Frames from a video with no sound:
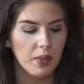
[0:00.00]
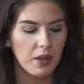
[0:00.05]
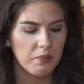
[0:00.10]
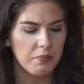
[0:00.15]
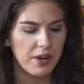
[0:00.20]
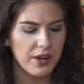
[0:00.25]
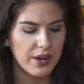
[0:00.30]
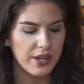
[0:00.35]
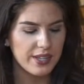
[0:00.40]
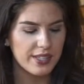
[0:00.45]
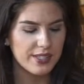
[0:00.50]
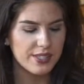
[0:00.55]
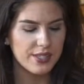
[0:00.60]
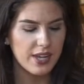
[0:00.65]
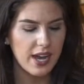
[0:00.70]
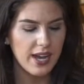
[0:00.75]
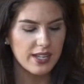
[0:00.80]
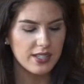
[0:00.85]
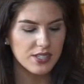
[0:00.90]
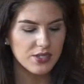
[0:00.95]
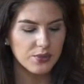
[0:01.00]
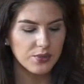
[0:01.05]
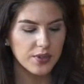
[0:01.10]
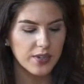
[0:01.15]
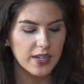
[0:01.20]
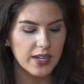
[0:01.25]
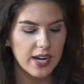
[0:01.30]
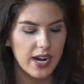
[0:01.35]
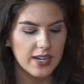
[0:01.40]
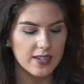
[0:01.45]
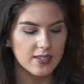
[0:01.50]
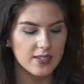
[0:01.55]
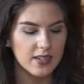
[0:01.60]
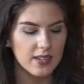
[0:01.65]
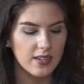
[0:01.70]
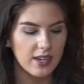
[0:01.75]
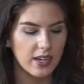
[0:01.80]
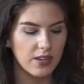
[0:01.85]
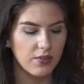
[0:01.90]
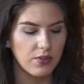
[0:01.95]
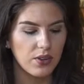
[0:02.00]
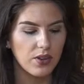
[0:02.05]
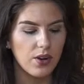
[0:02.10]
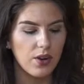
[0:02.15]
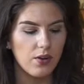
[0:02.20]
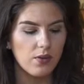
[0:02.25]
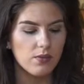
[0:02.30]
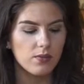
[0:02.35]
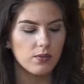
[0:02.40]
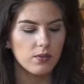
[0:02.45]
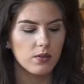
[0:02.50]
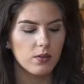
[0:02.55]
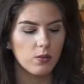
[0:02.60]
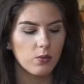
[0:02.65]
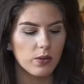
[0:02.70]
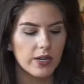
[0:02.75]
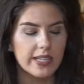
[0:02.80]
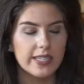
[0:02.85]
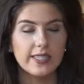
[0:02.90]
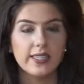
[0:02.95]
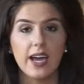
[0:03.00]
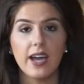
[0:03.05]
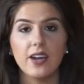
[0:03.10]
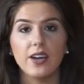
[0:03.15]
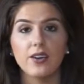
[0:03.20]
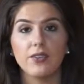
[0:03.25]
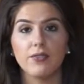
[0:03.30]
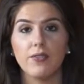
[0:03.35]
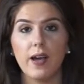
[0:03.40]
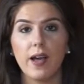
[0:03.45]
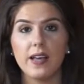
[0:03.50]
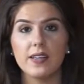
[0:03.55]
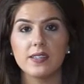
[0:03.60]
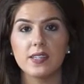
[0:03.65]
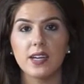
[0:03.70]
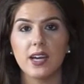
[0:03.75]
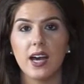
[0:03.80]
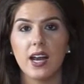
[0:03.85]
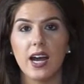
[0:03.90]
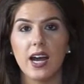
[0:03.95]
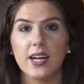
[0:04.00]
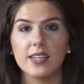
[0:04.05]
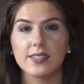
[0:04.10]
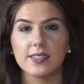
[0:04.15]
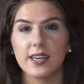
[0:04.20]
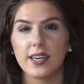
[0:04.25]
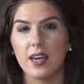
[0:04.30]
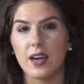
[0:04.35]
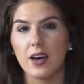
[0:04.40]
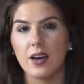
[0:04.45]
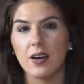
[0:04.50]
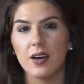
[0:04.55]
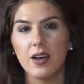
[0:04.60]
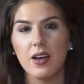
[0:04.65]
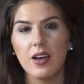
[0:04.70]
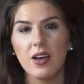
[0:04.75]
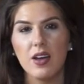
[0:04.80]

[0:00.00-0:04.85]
But it sets really nicely. Like if you don't want to set your face, it kind of has like a